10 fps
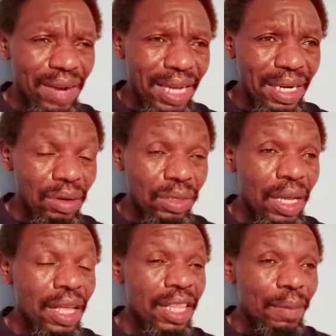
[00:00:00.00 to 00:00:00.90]
learned a lot.
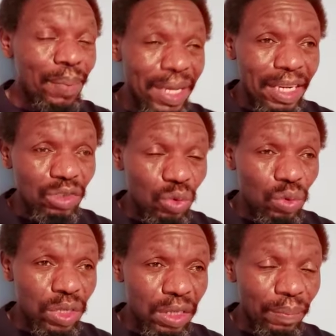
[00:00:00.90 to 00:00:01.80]
They played a
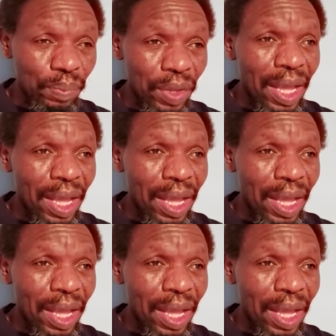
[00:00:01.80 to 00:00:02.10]
school team.